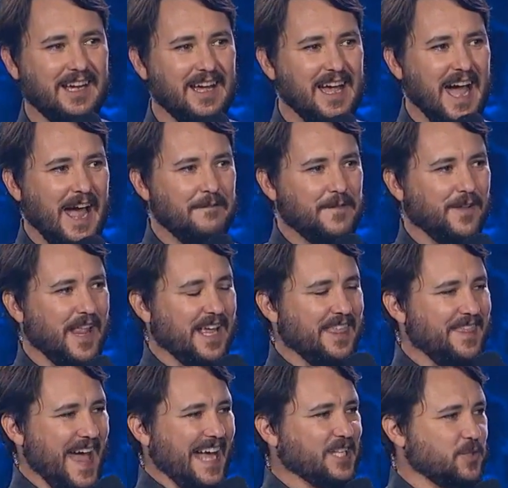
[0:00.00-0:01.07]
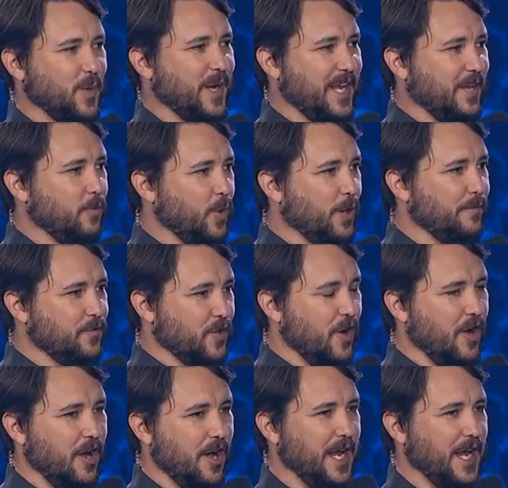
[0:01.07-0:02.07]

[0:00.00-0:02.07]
I feel like that's what he would have drawn,